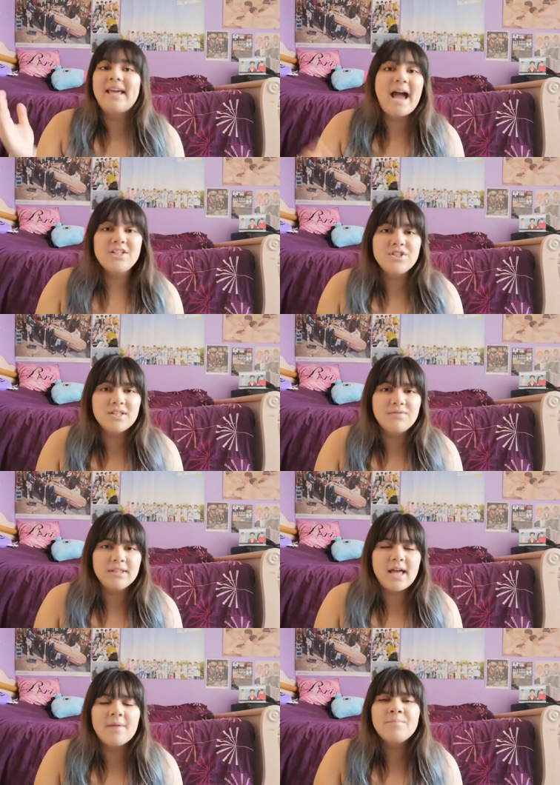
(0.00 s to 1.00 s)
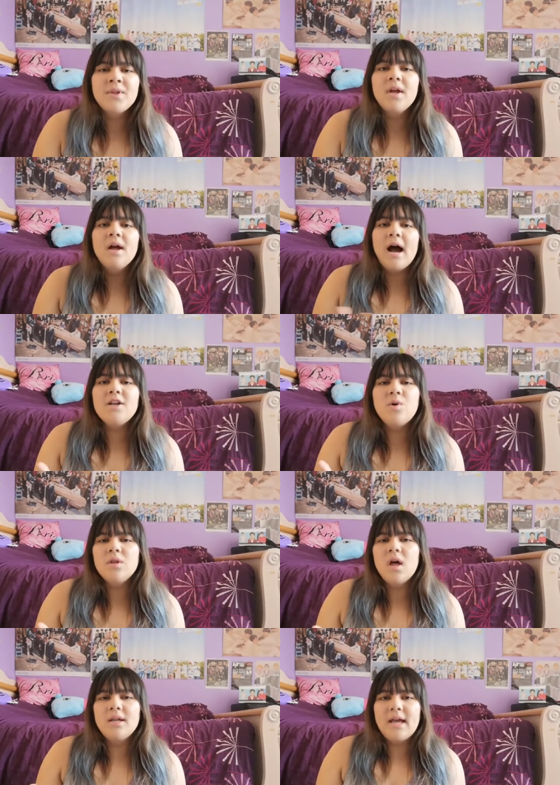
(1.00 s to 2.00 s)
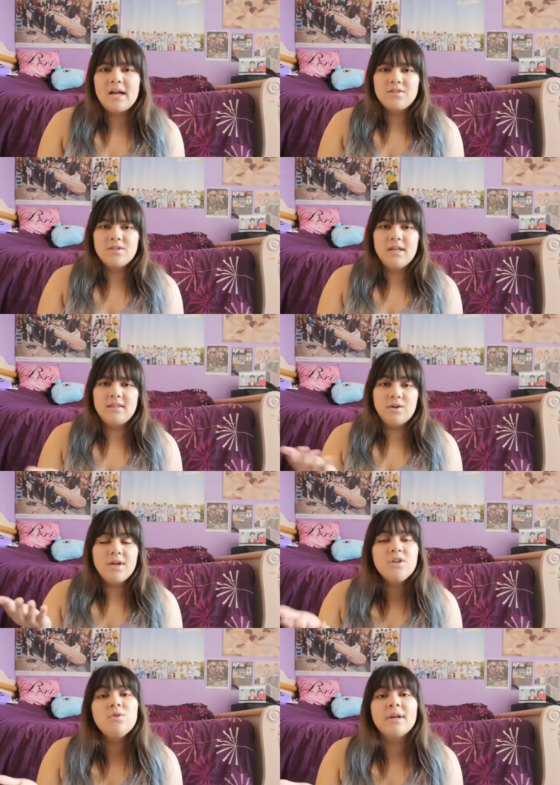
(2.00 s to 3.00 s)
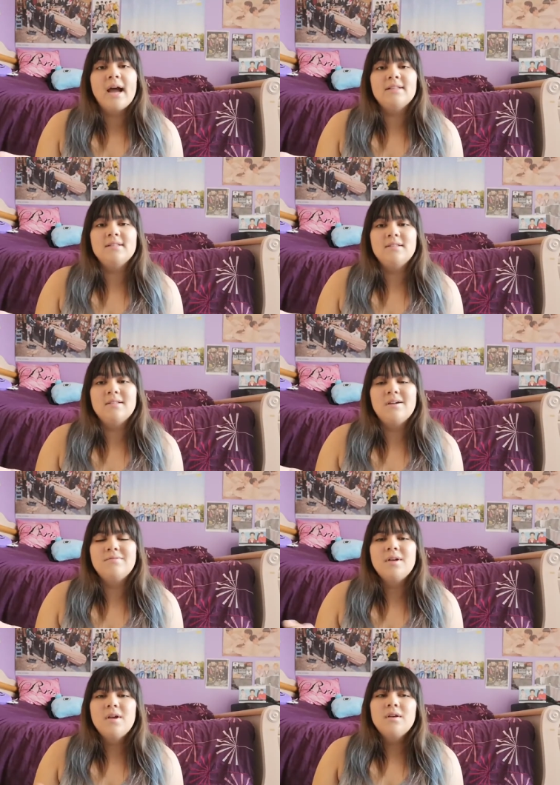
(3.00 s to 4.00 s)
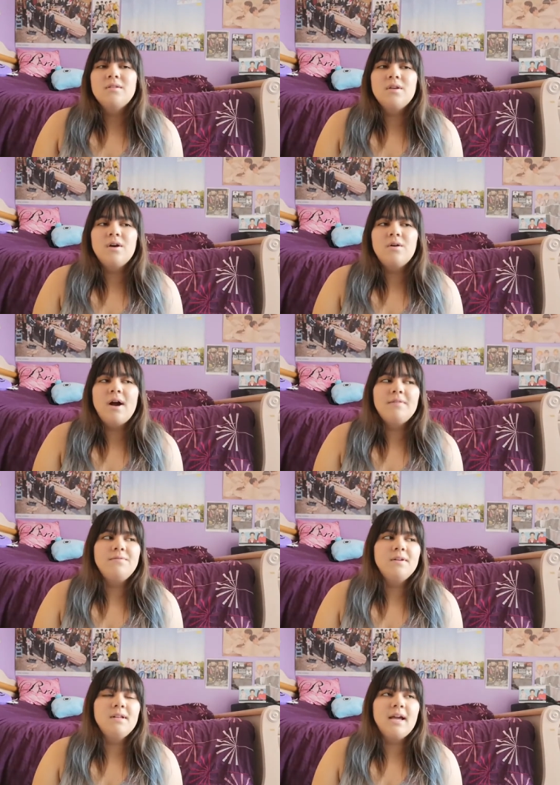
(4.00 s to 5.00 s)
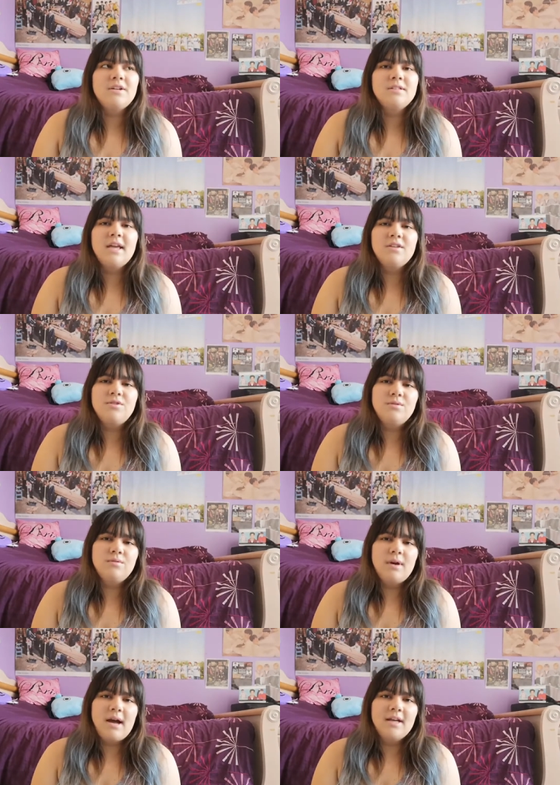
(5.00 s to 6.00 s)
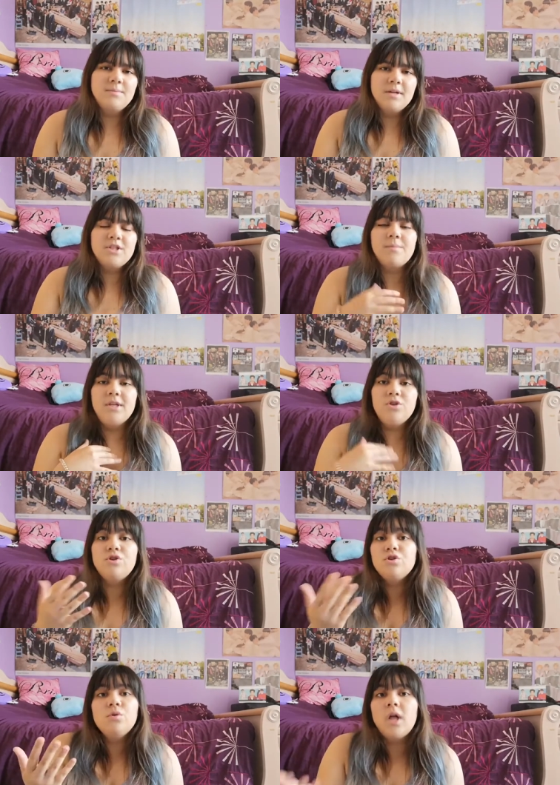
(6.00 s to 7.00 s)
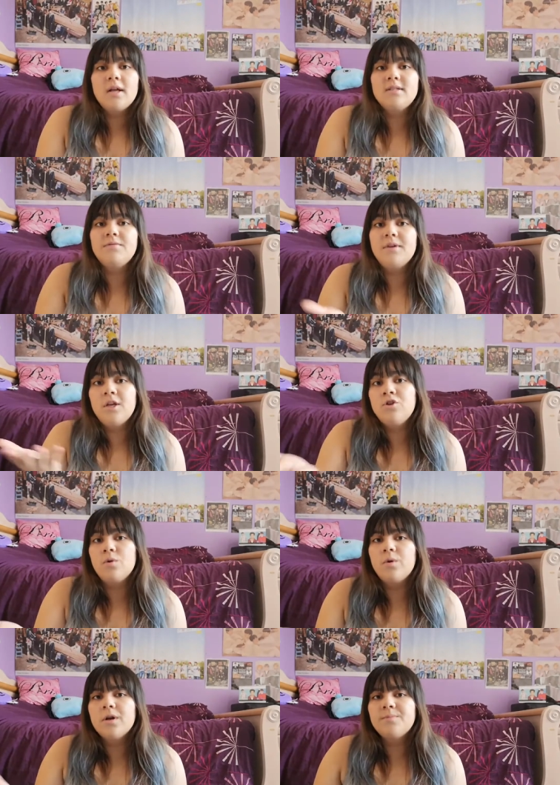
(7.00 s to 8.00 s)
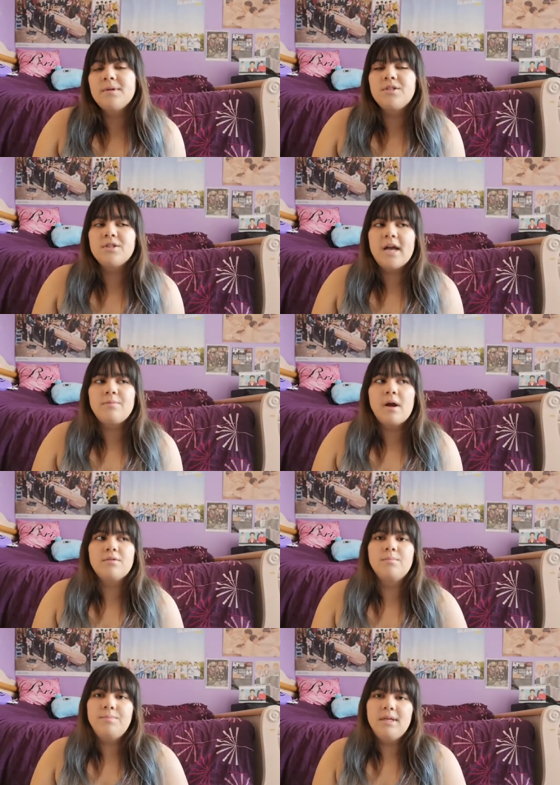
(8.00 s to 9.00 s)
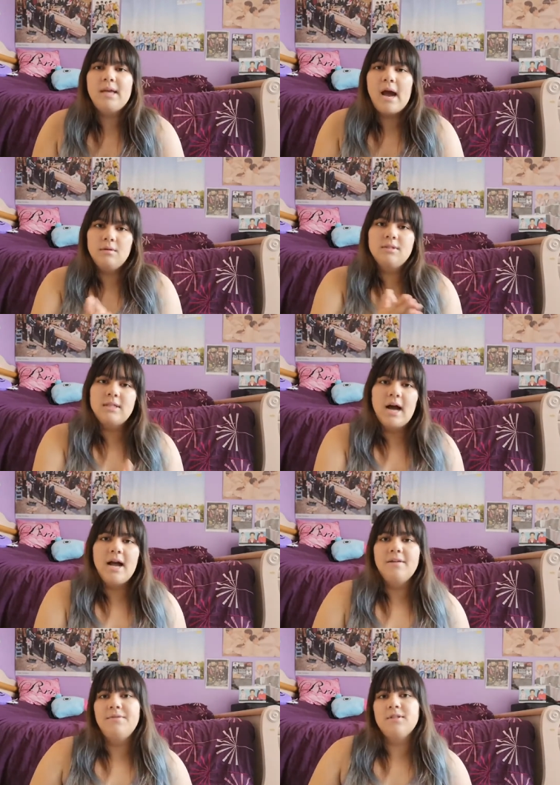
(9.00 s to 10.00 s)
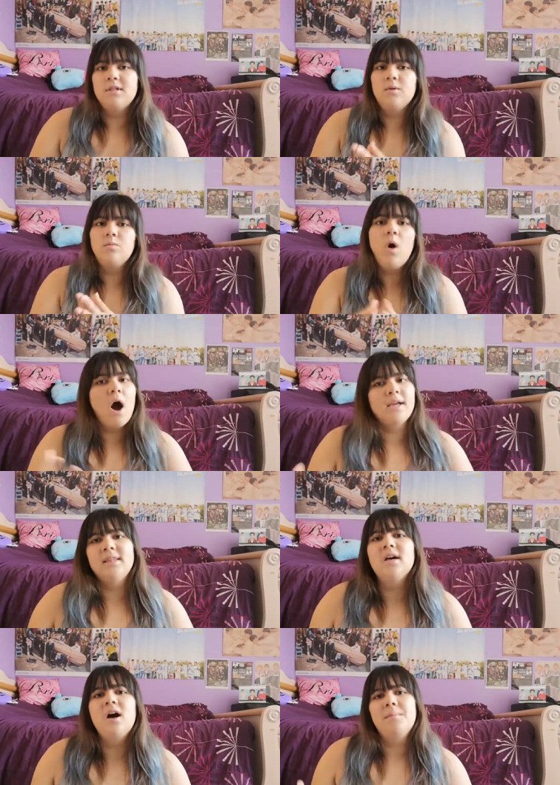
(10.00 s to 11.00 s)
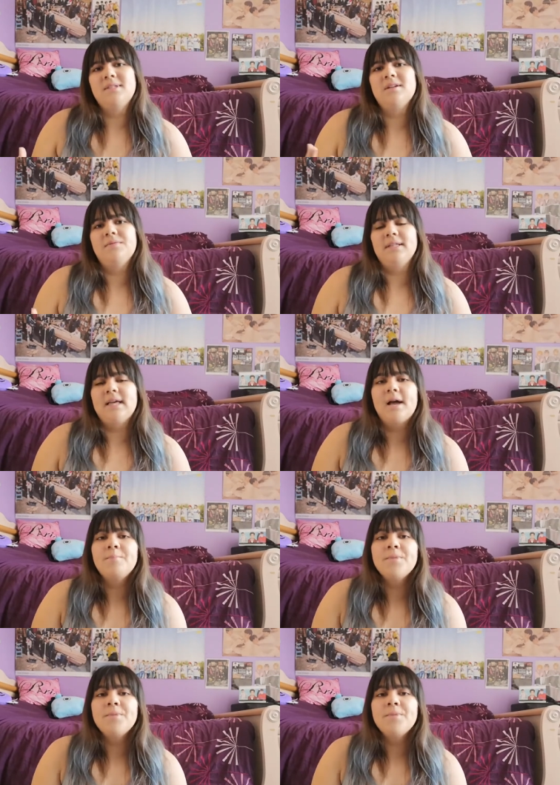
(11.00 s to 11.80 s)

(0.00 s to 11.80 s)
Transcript: catch and stuff like that. I know a lot of cats are like, they're indoor cats and stuff. So I feel like I just can't do as much. I mean, you can do a lot of stuff indoors, but it's just, I'd rather be outside, physically walking them and stuff like that.